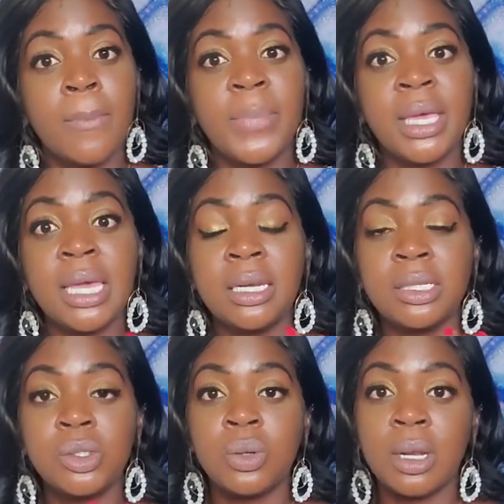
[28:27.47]
beginning
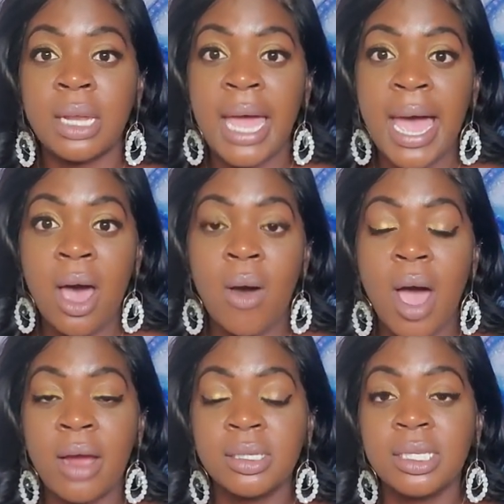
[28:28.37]
to allow
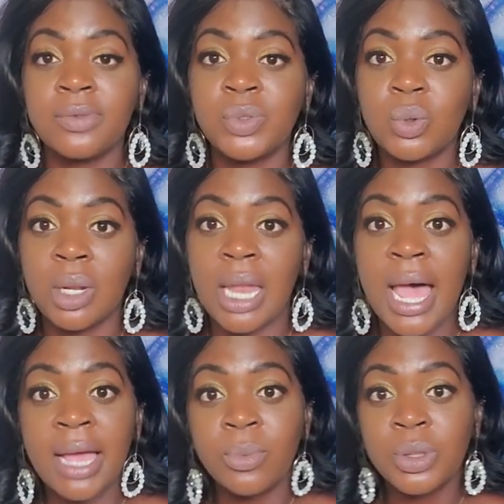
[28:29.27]
ourselves to
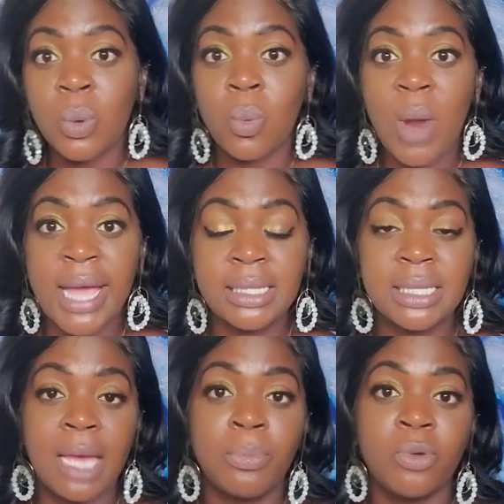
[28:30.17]
align with the right
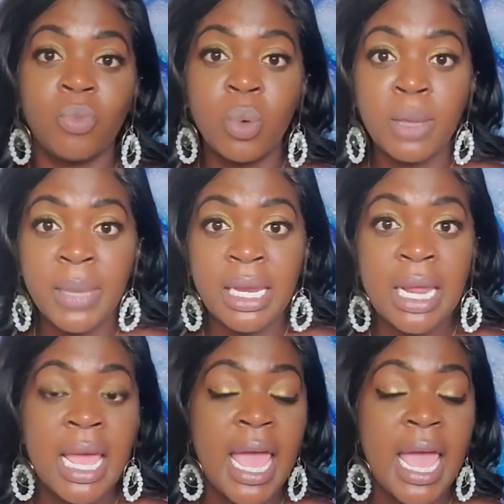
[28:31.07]
type of women